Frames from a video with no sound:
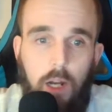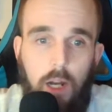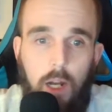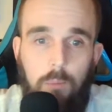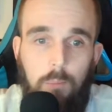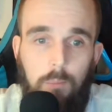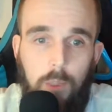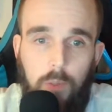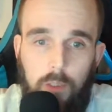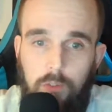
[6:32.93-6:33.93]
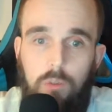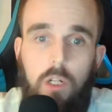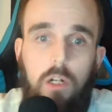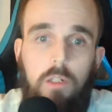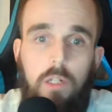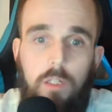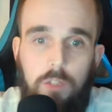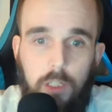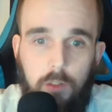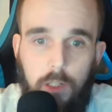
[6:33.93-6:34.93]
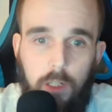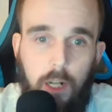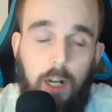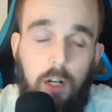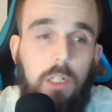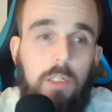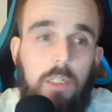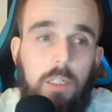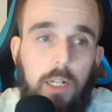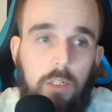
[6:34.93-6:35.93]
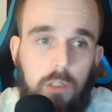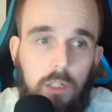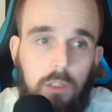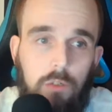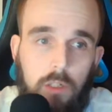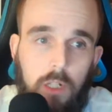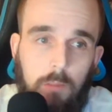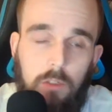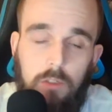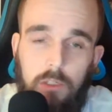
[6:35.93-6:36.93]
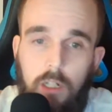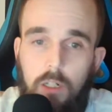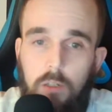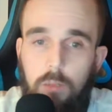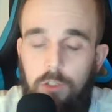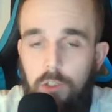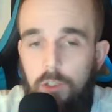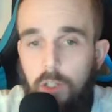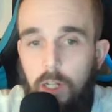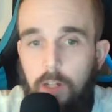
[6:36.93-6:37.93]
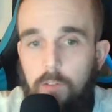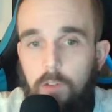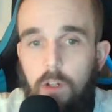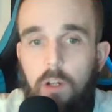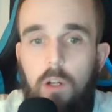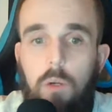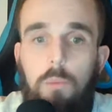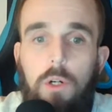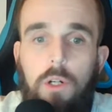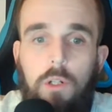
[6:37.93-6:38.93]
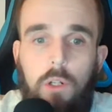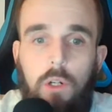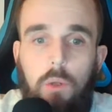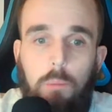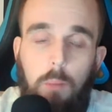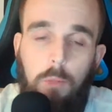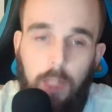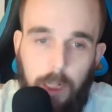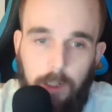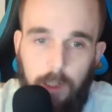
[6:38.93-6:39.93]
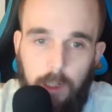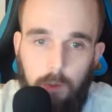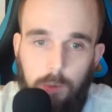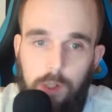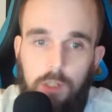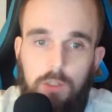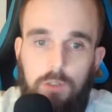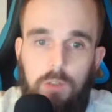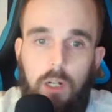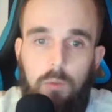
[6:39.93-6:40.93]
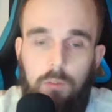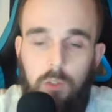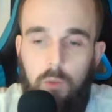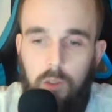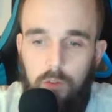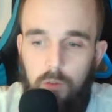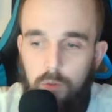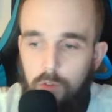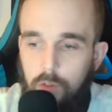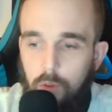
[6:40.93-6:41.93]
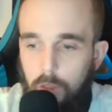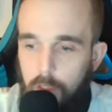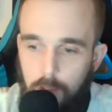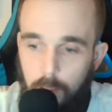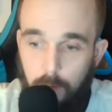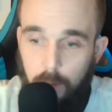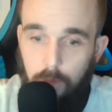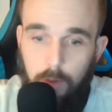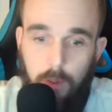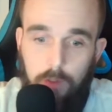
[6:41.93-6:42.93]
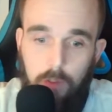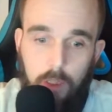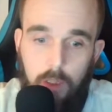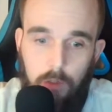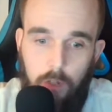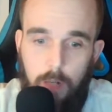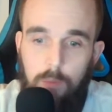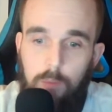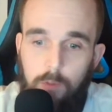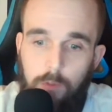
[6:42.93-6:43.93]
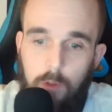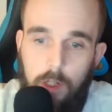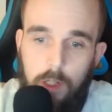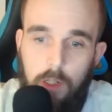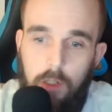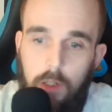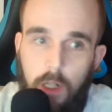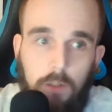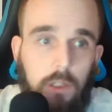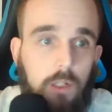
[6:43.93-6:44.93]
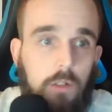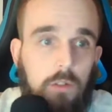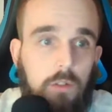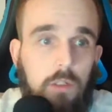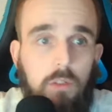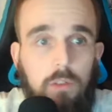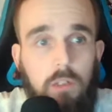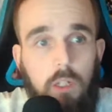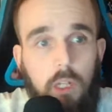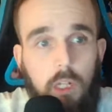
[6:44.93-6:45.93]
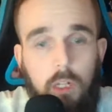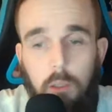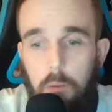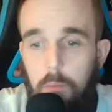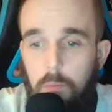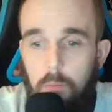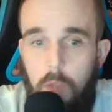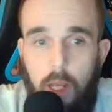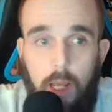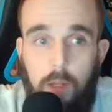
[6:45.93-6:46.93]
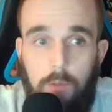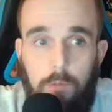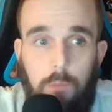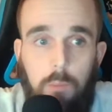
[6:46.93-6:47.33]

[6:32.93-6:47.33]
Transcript: I'm going to cut AJ Green. I already did, actually. I used an amnesty on him. I shouldn't have. But my plan there was I was going to just hold AJ Green for the rest of the year and drop him for free at the end of the season and have,